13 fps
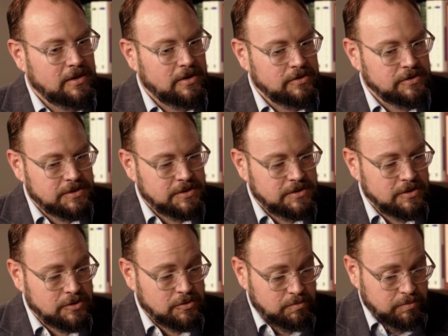There's,
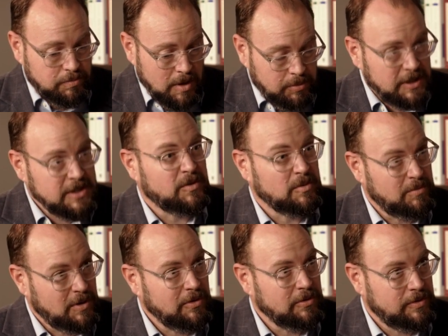there's a place for
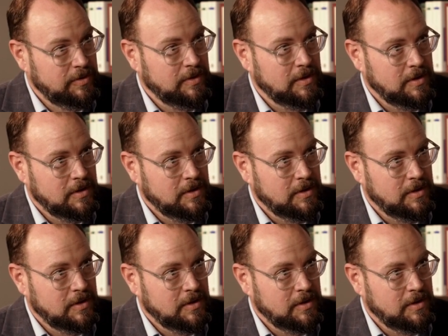both.